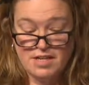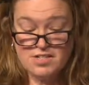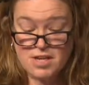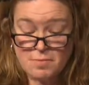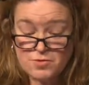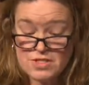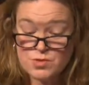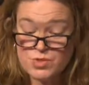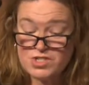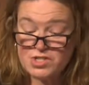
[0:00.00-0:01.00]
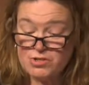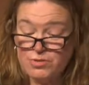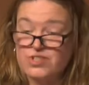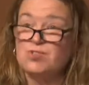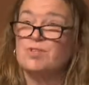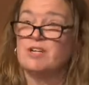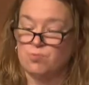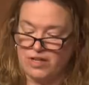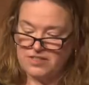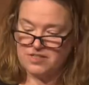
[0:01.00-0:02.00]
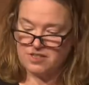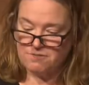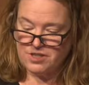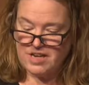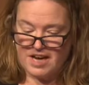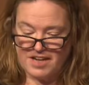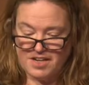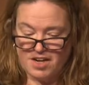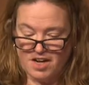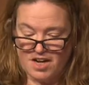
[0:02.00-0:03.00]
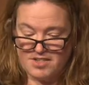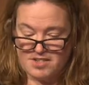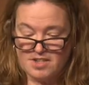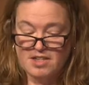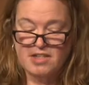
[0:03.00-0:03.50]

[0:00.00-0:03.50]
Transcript: Some of this was due to their relatively high cost,